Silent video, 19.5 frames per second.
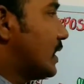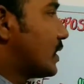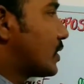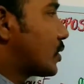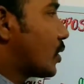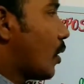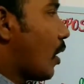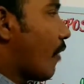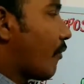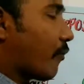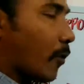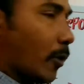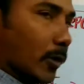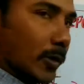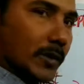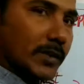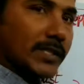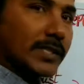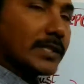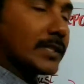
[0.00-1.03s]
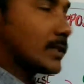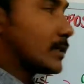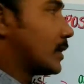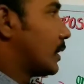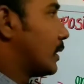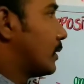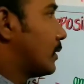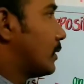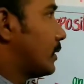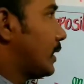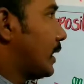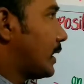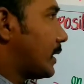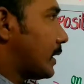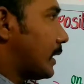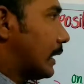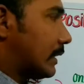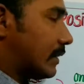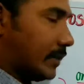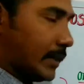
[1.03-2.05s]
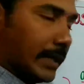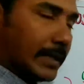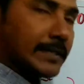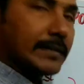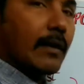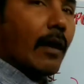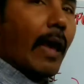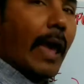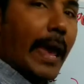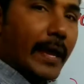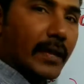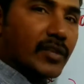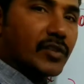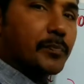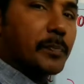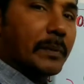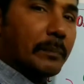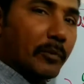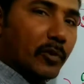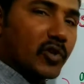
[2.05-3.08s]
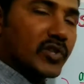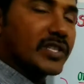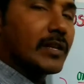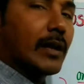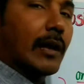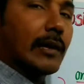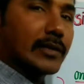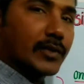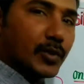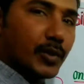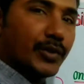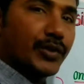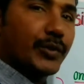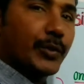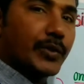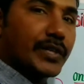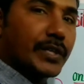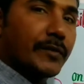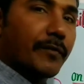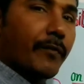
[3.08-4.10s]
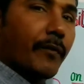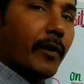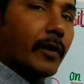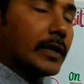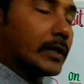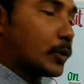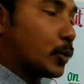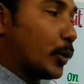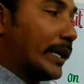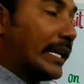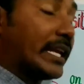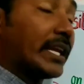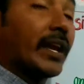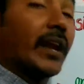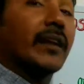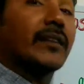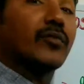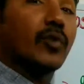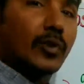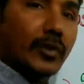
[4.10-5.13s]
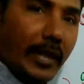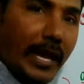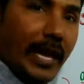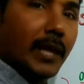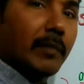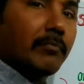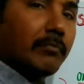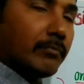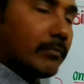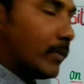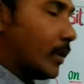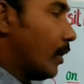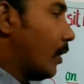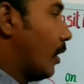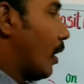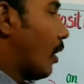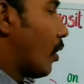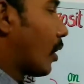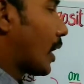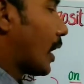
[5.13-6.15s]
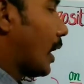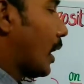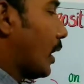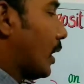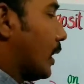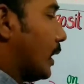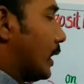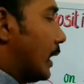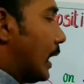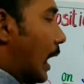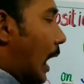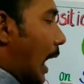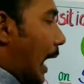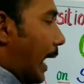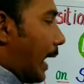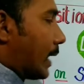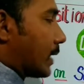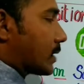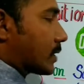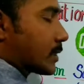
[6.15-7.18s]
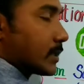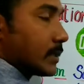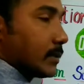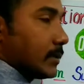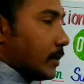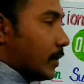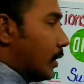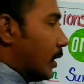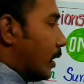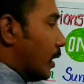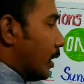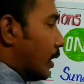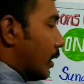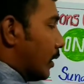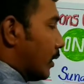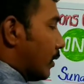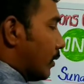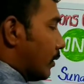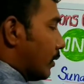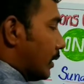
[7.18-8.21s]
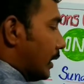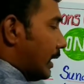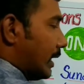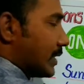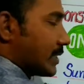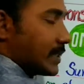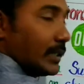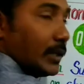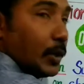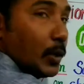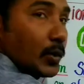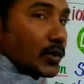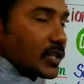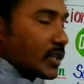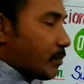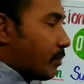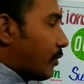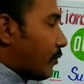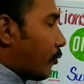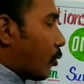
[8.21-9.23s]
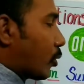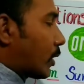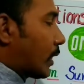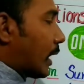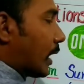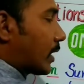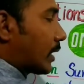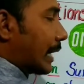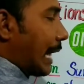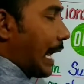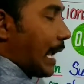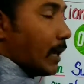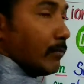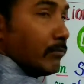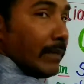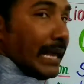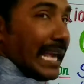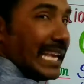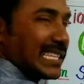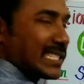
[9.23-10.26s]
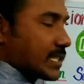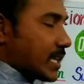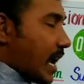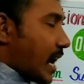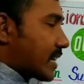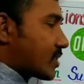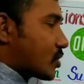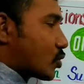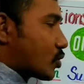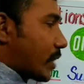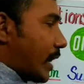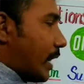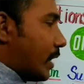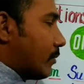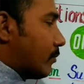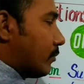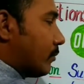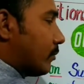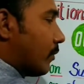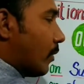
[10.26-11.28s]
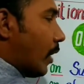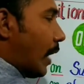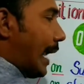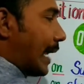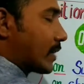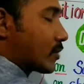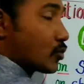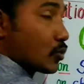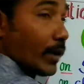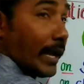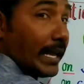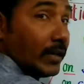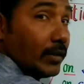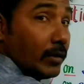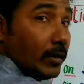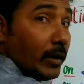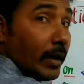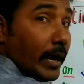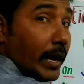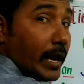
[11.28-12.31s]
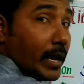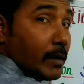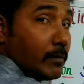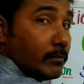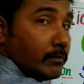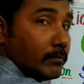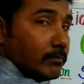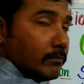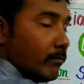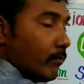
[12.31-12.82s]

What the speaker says: So of course, this at preposition also used for to indicate the time. Okay, at is used before the time, exact time, at 9 a.m.,